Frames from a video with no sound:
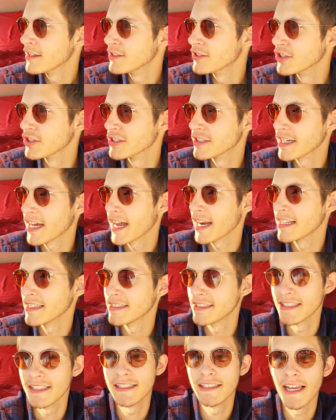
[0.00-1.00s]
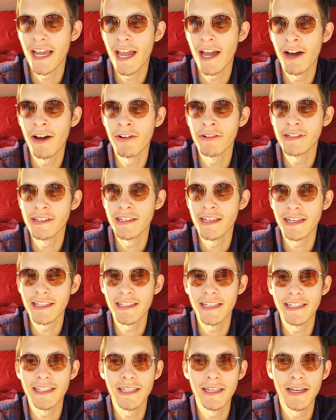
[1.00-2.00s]
just to kind of sit down and like
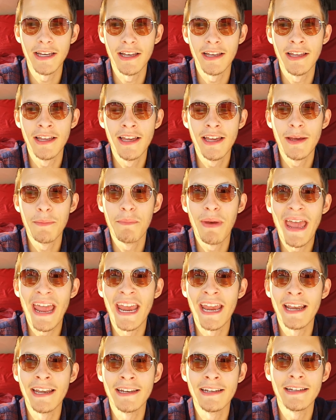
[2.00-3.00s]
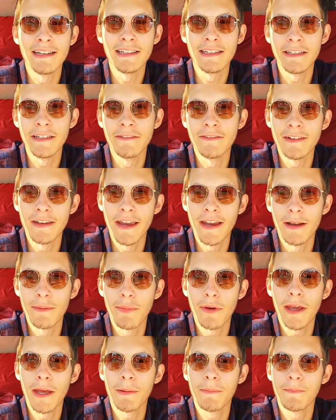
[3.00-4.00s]
let the pain alleviate a
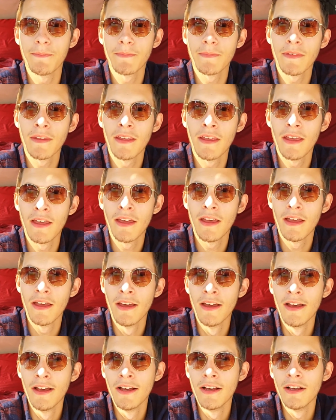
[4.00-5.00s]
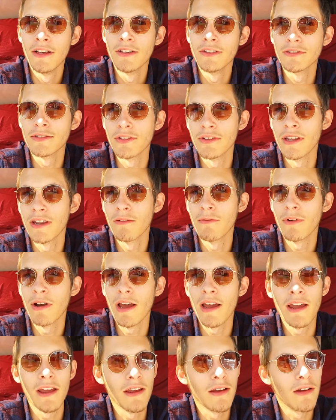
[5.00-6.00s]
bit. So then when
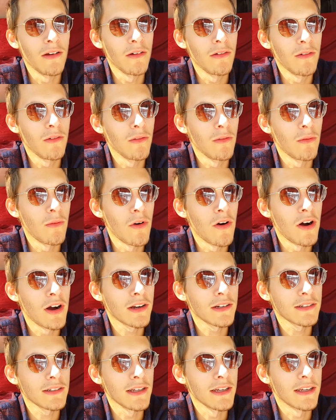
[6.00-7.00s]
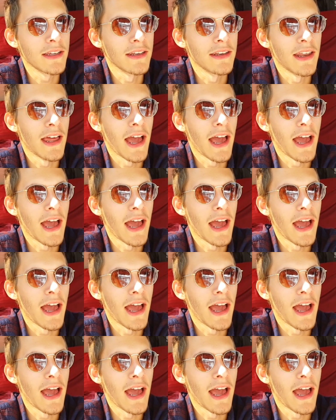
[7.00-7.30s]
I walked like an